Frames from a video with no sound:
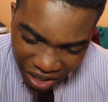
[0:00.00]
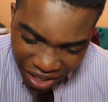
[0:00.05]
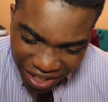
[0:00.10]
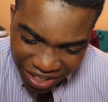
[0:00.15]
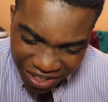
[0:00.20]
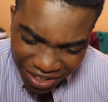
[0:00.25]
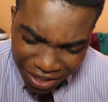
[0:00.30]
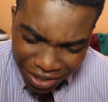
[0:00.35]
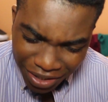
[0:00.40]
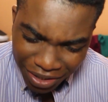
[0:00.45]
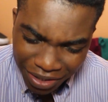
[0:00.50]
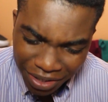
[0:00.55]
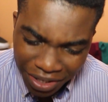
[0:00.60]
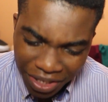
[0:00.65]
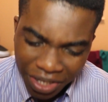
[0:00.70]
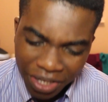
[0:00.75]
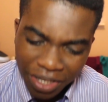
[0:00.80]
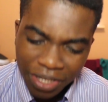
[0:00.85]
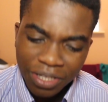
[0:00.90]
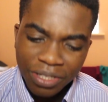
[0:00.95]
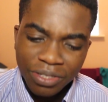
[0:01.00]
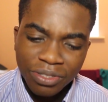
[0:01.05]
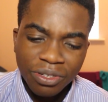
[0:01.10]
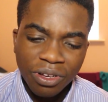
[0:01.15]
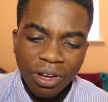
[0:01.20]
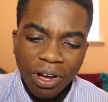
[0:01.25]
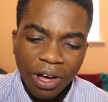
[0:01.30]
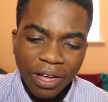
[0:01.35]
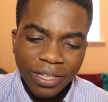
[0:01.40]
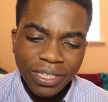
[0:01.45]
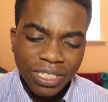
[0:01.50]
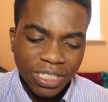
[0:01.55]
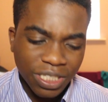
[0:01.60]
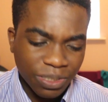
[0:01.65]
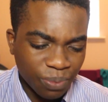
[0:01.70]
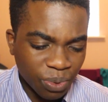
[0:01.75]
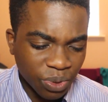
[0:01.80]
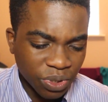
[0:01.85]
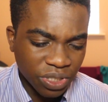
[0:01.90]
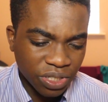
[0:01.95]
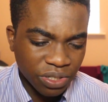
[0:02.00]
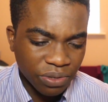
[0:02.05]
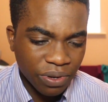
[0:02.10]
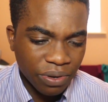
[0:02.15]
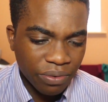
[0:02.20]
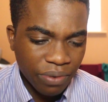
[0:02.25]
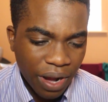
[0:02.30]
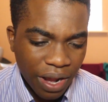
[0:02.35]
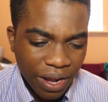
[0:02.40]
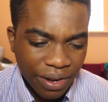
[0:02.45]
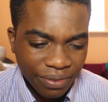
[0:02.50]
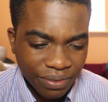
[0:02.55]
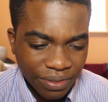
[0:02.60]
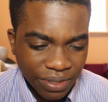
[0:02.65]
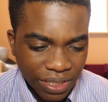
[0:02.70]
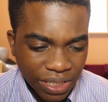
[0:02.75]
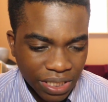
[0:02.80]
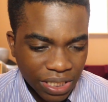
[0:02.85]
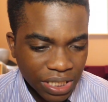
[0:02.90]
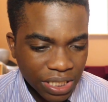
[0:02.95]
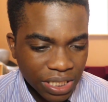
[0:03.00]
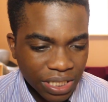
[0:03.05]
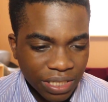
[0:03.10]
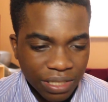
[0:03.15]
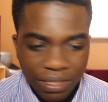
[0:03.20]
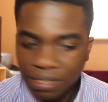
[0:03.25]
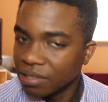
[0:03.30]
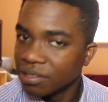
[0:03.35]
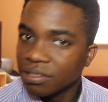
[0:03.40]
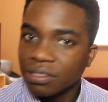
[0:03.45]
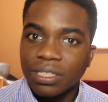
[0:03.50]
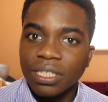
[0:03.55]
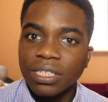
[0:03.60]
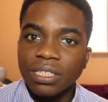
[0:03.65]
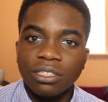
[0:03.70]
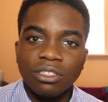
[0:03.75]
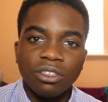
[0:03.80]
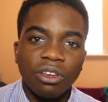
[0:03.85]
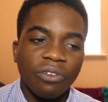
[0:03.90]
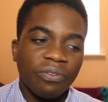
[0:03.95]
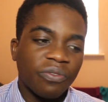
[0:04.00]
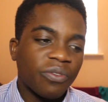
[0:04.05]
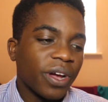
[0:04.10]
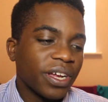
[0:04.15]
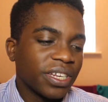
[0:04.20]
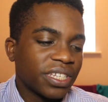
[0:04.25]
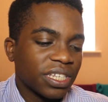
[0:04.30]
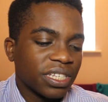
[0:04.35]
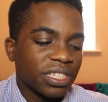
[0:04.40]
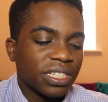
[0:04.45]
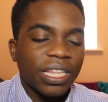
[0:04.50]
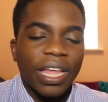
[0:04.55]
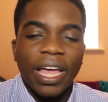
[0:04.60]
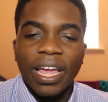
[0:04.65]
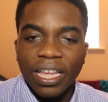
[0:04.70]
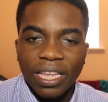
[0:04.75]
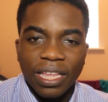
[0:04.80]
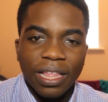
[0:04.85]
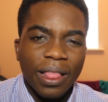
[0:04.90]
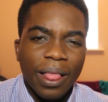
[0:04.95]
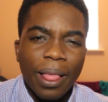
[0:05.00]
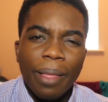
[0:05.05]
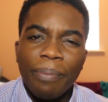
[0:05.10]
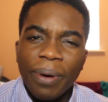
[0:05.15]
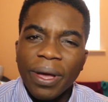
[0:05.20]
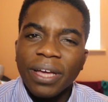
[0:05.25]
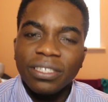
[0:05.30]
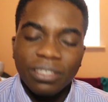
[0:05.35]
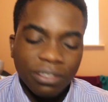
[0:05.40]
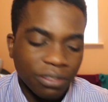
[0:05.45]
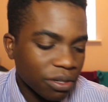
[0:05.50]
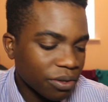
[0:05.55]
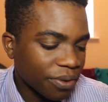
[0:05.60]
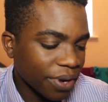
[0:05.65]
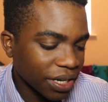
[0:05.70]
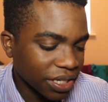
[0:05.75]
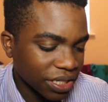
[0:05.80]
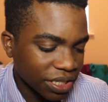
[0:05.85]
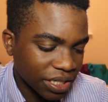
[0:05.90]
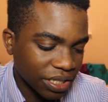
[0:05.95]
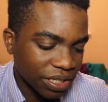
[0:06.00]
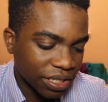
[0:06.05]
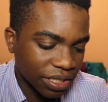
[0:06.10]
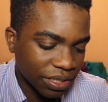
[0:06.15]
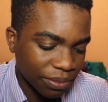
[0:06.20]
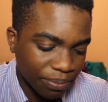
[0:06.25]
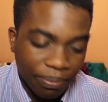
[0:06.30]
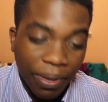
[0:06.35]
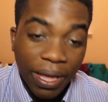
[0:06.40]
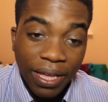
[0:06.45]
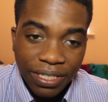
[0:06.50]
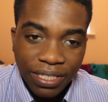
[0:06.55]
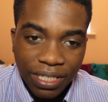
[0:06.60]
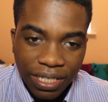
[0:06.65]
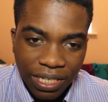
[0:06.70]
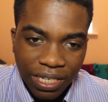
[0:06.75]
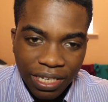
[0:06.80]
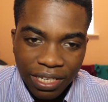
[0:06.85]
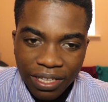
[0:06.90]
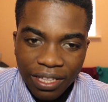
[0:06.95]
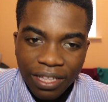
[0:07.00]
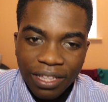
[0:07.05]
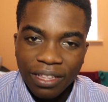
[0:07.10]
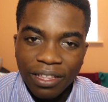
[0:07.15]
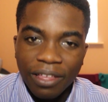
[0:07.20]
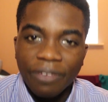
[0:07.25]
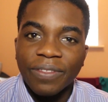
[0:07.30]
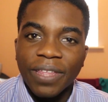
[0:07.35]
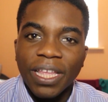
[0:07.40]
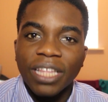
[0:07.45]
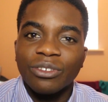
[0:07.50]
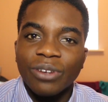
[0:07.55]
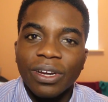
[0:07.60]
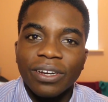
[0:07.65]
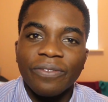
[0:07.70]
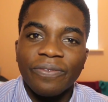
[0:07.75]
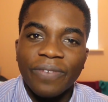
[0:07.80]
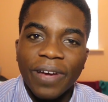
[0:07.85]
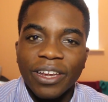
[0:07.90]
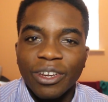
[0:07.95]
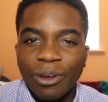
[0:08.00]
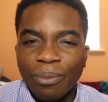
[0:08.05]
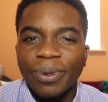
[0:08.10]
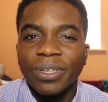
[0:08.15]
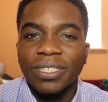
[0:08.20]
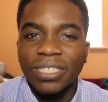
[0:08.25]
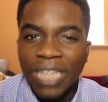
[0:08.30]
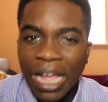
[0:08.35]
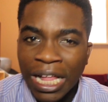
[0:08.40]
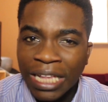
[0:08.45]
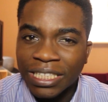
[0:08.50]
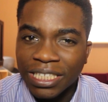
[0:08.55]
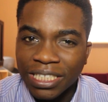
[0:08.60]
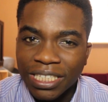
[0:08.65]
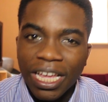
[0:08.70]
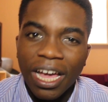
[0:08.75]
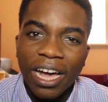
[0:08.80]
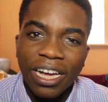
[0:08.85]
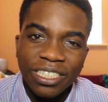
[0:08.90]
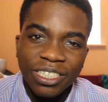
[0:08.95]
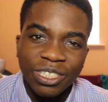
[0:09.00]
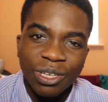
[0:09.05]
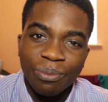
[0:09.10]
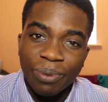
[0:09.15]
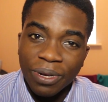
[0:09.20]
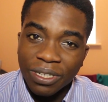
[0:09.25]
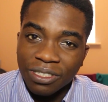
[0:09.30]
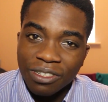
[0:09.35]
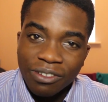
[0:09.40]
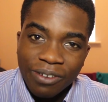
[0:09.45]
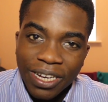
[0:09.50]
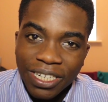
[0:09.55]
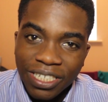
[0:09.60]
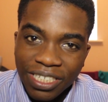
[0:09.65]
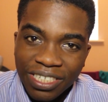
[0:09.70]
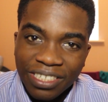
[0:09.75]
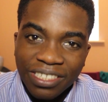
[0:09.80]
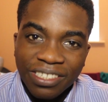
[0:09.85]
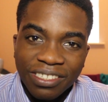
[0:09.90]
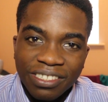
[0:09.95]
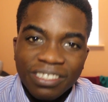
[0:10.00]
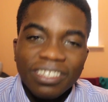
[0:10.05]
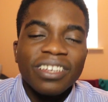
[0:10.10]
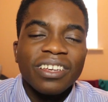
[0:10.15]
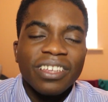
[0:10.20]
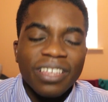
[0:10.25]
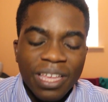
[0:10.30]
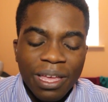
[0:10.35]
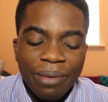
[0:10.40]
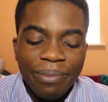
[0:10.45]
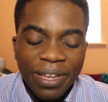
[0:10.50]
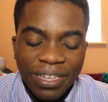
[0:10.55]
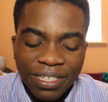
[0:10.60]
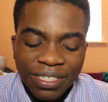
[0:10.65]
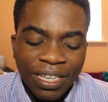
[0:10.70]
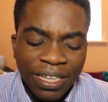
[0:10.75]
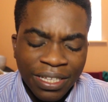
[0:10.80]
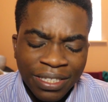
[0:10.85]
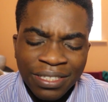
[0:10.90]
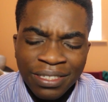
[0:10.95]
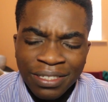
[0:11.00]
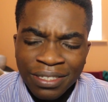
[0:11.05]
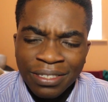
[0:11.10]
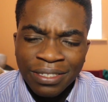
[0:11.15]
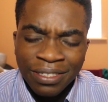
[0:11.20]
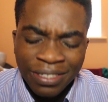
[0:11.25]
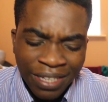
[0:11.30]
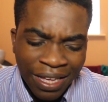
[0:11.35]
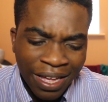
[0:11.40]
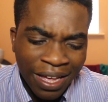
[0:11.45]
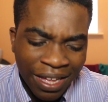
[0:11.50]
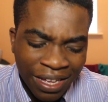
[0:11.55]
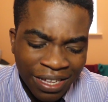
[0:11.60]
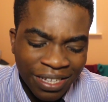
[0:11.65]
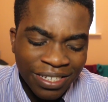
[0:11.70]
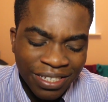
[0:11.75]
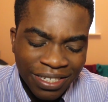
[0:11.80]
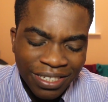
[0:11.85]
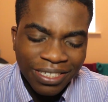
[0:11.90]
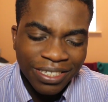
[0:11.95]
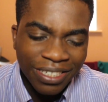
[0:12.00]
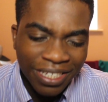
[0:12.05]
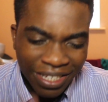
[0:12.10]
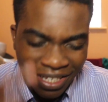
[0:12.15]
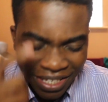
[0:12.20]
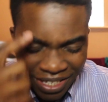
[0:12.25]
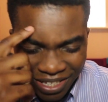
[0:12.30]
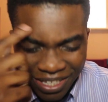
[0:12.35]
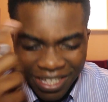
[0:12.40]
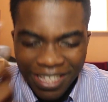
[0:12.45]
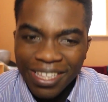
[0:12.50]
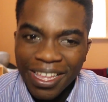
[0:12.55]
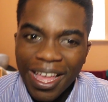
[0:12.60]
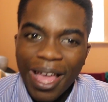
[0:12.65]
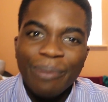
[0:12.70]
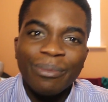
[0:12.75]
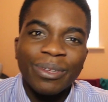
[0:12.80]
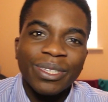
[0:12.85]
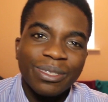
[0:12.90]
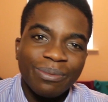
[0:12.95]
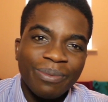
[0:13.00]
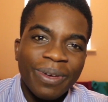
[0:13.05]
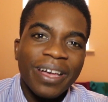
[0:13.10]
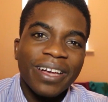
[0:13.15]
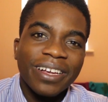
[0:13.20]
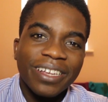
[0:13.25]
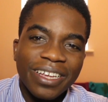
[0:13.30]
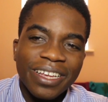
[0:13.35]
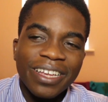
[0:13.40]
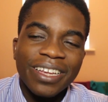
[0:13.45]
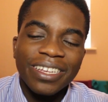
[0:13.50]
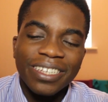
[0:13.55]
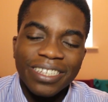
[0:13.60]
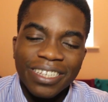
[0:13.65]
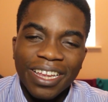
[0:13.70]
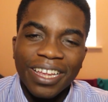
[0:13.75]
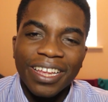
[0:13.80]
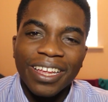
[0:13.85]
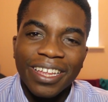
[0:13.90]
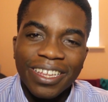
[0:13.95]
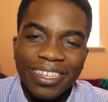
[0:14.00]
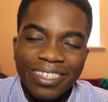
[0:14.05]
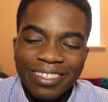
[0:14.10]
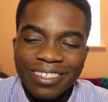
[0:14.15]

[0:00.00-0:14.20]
Do others push you around? These sort of questions, like personal questions, basically. If they're trying to find your personality, they ask you personal questions. It makes sense, yeah. I'm a smart guy now.